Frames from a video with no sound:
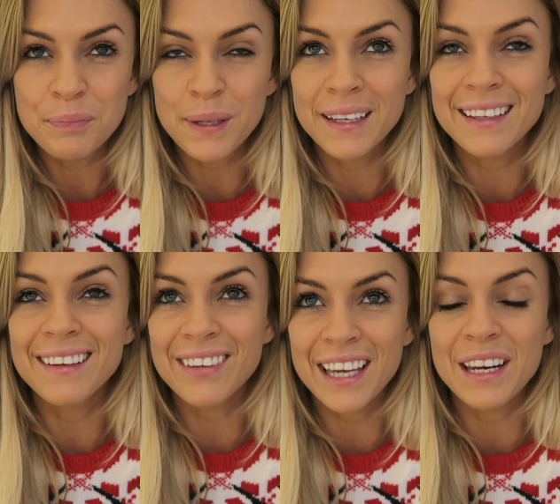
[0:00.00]
But
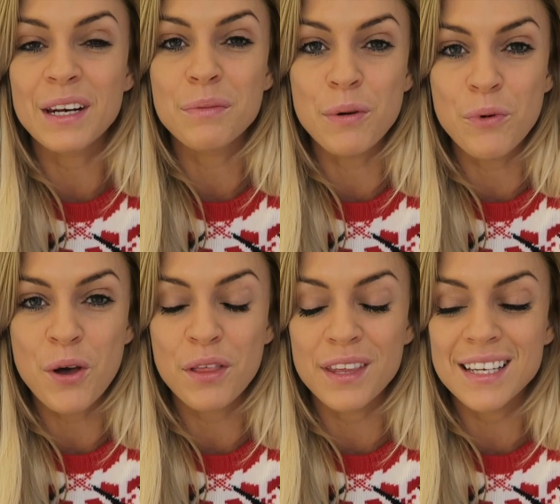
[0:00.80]
if I get it, it'll be
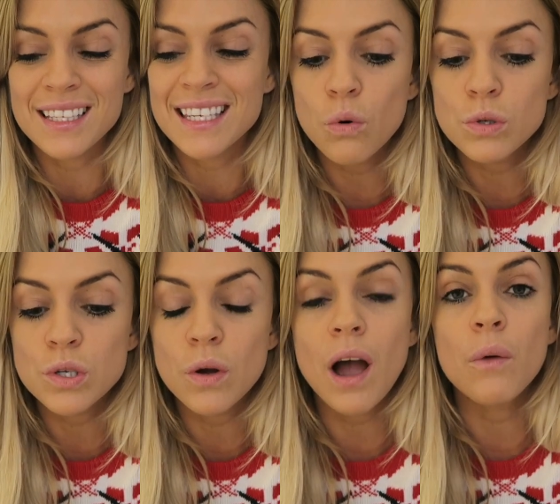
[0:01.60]
worth it.
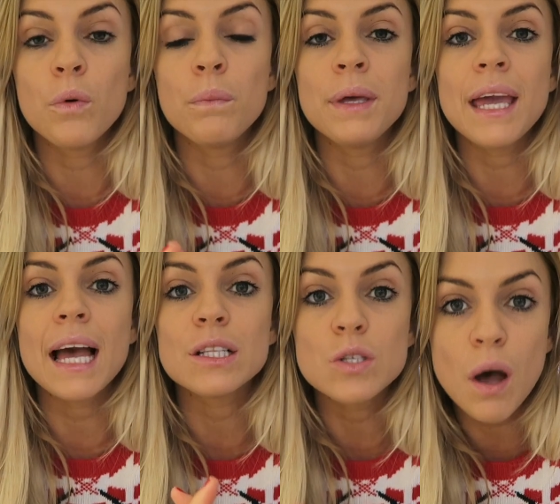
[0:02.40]
Also, I will be
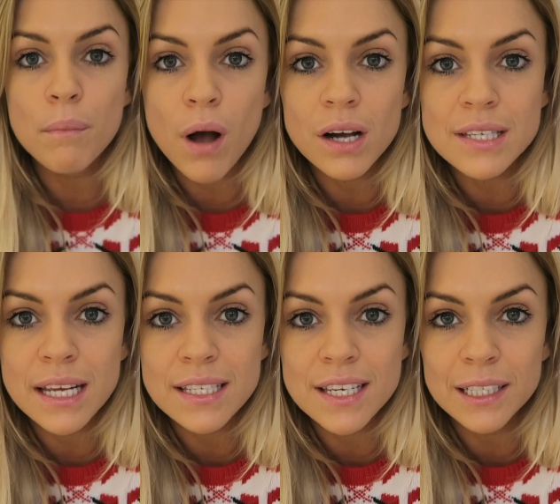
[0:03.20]
at Top Marks
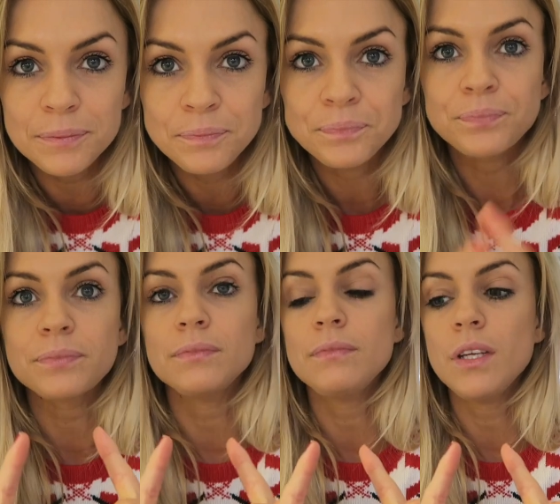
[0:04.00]
next year.
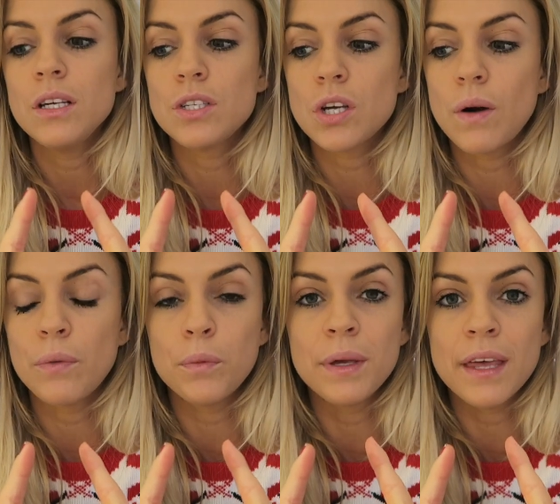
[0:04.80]
So I
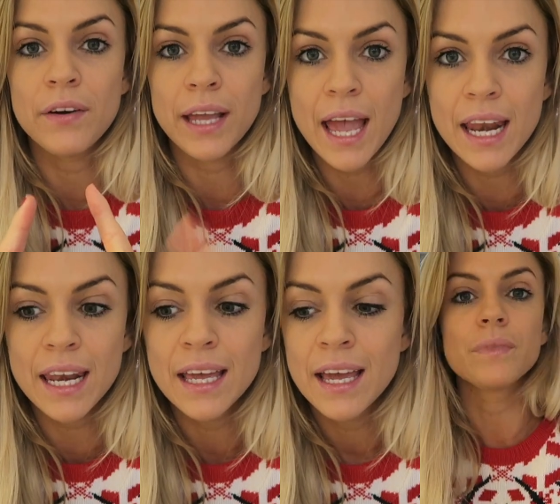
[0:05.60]
will be there
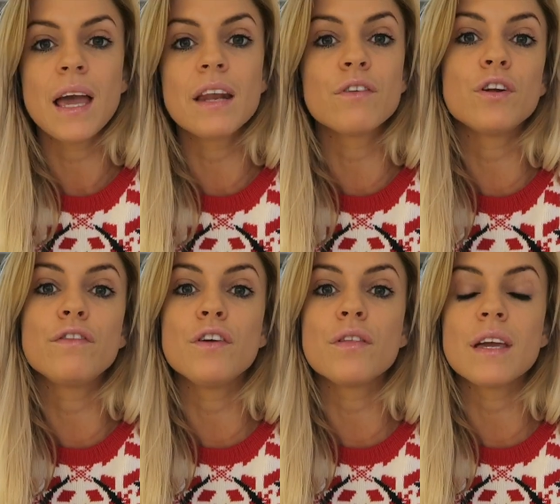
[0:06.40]
again, and I've got a
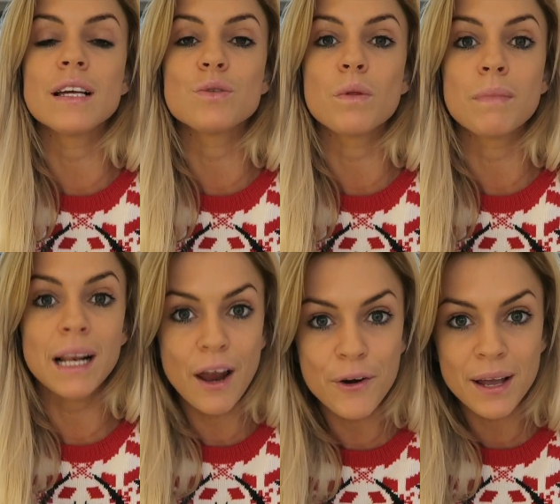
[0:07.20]
few things with
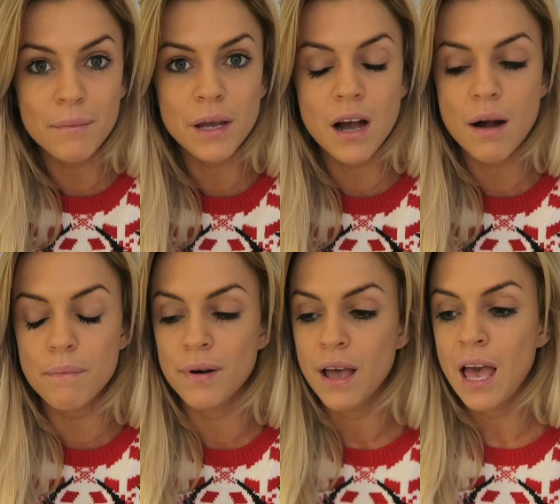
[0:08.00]
McLaren coming
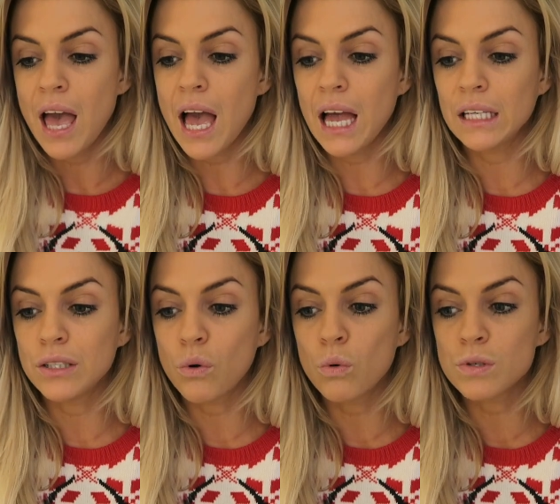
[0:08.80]
up,
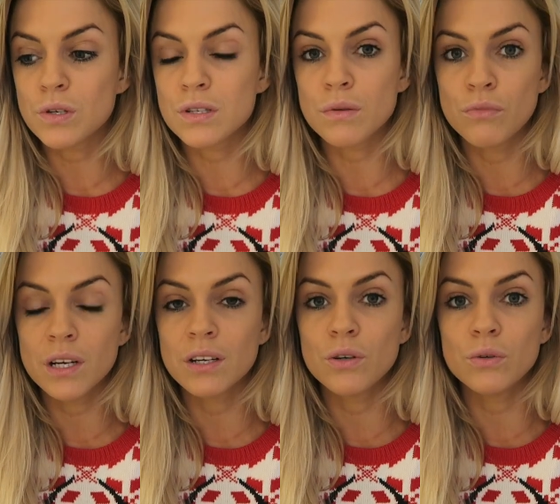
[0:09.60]
and also some
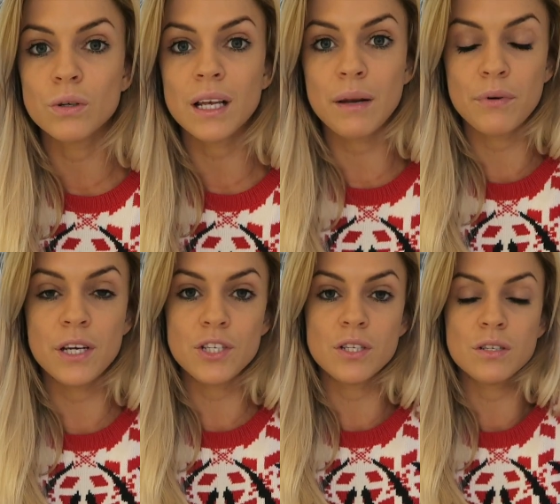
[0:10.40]
really cool
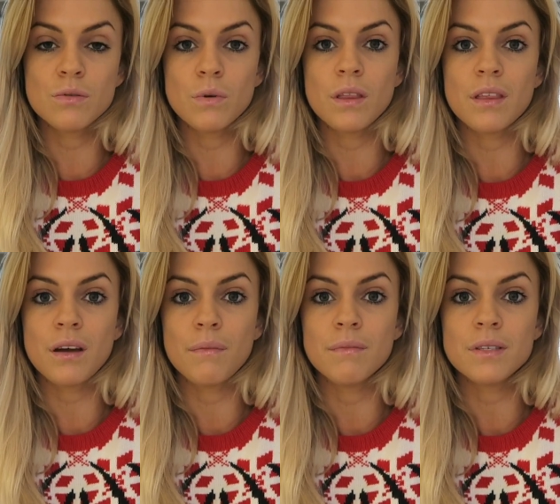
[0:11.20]
collaborations
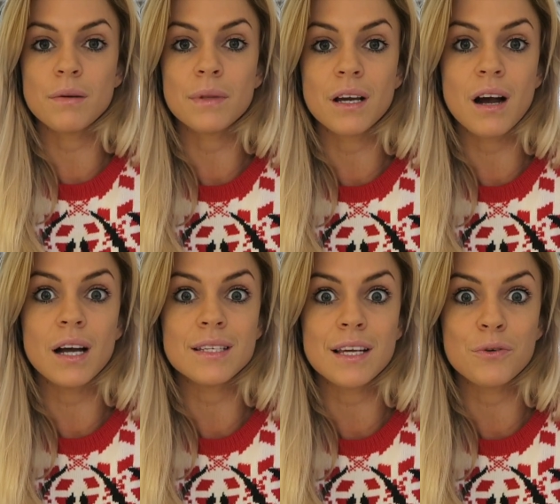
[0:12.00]
with some of the
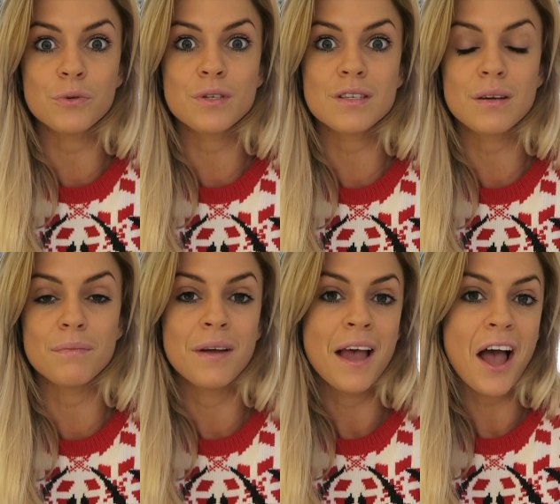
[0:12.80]
guys, and also
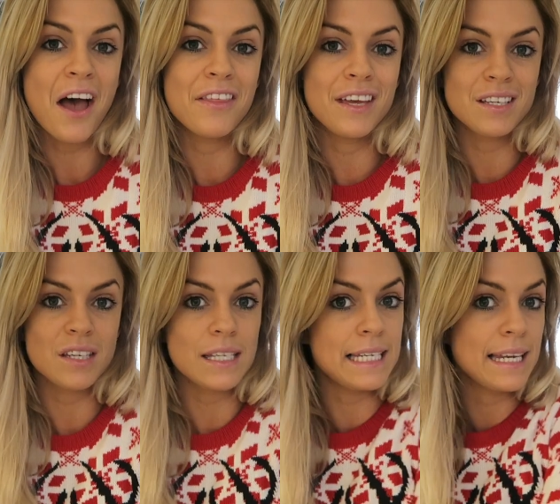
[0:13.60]
some other
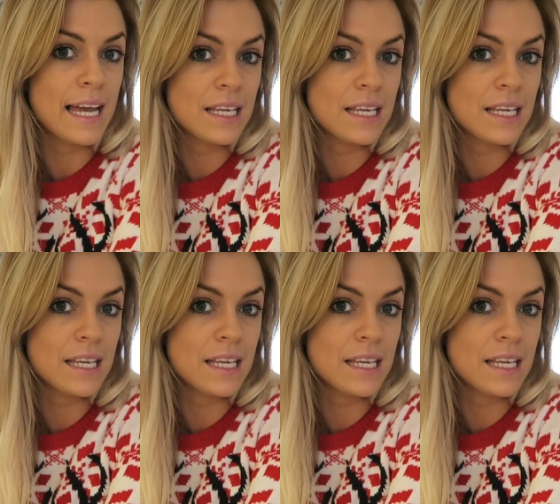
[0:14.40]
exciting